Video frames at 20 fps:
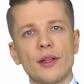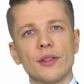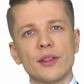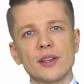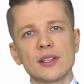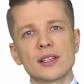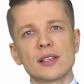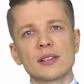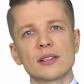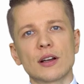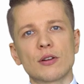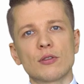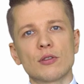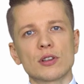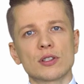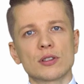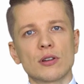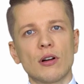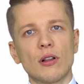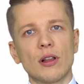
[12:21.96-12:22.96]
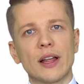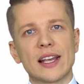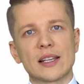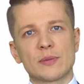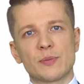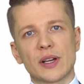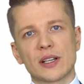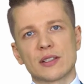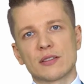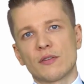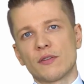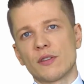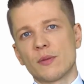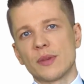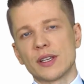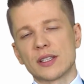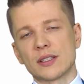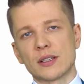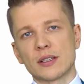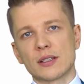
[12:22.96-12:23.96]
this is across all aspects of your
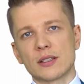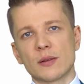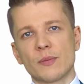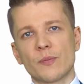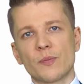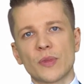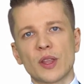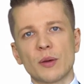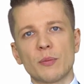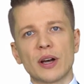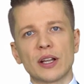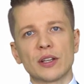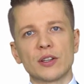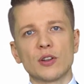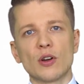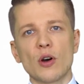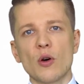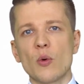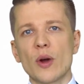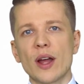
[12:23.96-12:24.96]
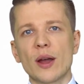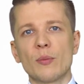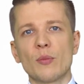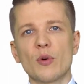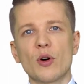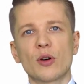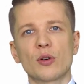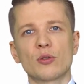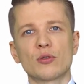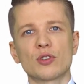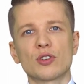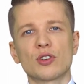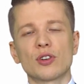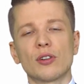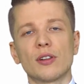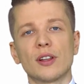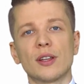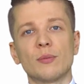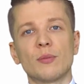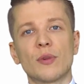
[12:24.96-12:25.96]
business, but nowhere more
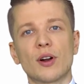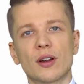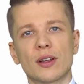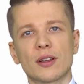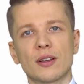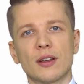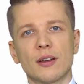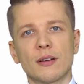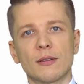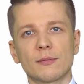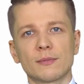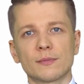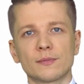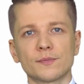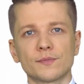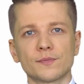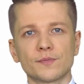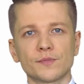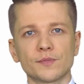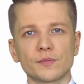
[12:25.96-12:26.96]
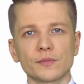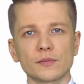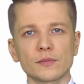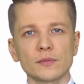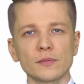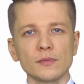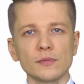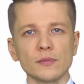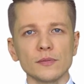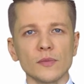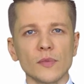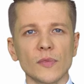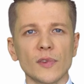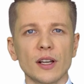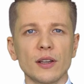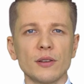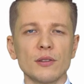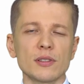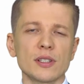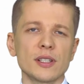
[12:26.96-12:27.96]
crucial in marketing.
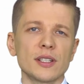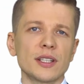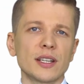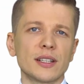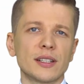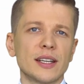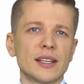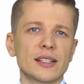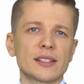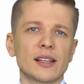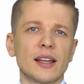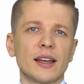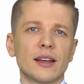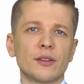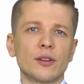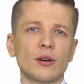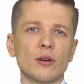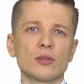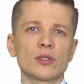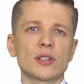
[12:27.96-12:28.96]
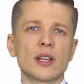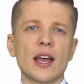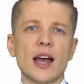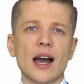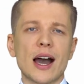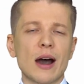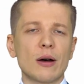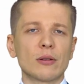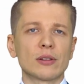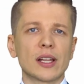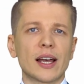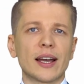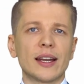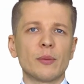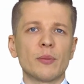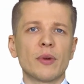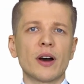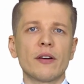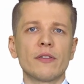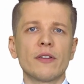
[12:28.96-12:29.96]
Using techniques like those
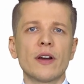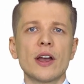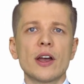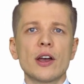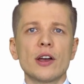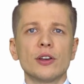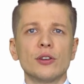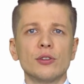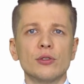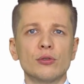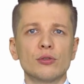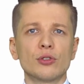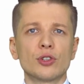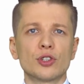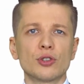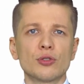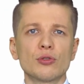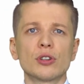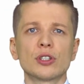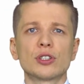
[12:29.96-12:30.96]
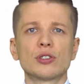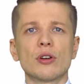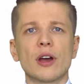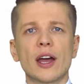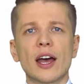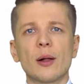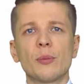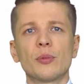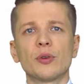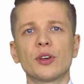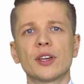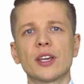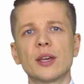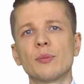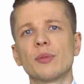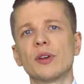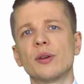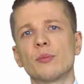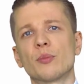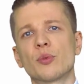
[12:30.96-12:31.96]
outlined above, you're sure to help you
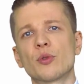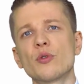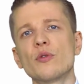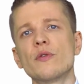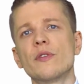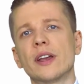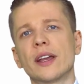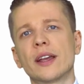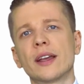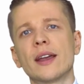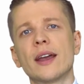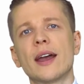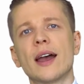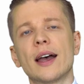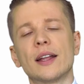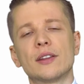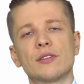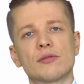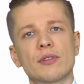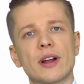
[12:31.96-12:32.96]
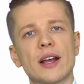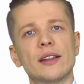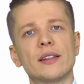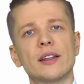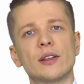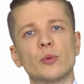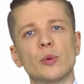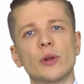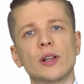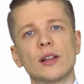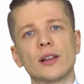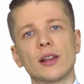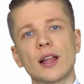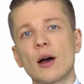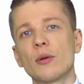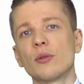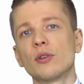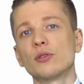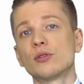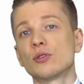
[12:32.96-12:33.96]
keep improving at a rate that will
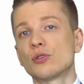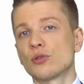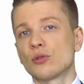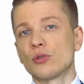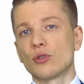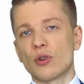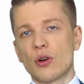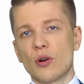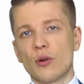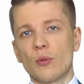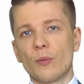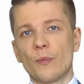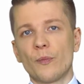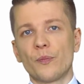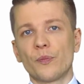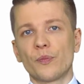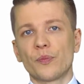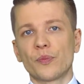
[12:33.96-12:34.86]
allow you to grow.